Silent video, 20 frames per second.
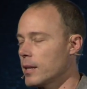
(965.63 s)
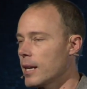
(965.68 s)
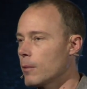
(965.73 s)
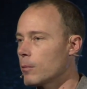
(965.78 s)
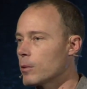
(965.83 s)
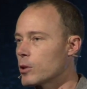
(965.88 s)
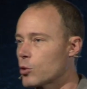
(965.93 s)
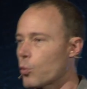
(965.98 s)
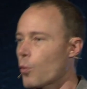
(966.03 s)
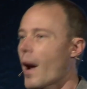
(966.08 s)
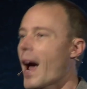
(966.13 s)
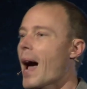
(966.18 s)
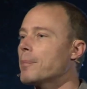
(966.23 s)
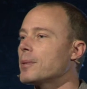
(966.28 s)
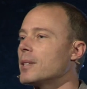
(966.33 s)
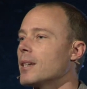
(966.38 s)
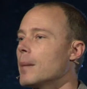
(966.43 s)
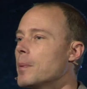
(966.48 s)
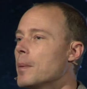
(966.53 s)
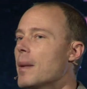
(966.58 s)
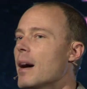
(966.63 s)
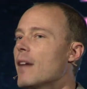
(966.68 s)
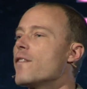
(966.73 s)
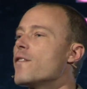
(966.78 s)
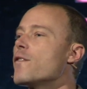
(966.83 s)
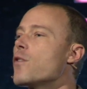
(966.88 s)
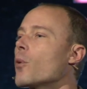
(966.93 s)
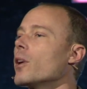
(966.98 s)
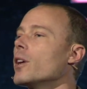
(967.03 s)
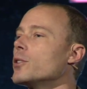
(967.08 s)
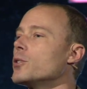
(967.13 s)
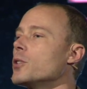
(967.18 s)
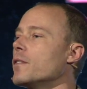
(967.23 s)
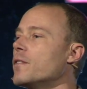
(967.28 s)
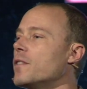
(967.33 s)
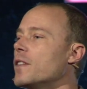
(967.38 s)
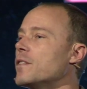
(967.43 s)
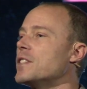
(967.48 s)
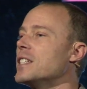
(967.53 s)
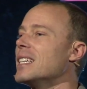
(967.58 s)
and it was wrapped up about
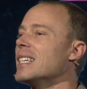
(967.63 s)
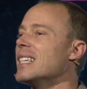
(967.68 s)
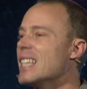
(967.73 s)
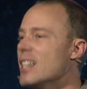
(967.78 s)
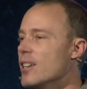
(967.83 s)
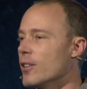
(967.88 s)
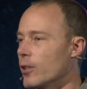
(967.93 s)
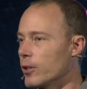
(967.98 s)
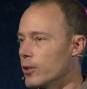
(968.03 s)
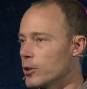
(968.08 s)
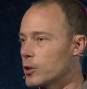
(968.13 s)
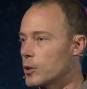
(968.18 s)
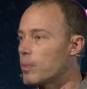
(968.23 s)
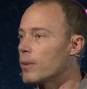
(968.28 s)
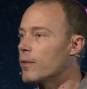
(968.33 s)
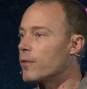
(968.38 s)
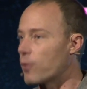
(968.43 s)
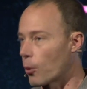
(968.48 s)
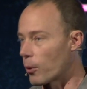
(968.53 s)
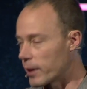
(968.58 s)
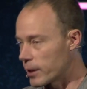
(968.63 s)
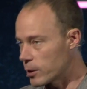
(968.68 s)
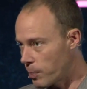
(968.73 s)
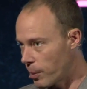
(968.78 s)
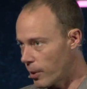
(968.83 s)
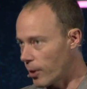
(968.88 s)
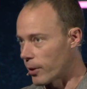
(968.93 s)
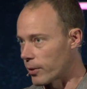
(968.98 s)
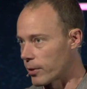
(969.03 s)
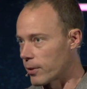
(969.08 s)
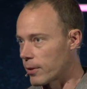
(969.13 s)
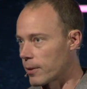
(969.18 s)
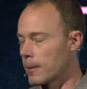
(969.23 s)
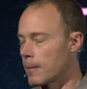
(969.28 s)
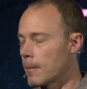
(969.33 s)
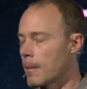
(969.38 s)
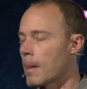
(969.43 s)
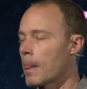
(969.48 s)
450 years before his birth.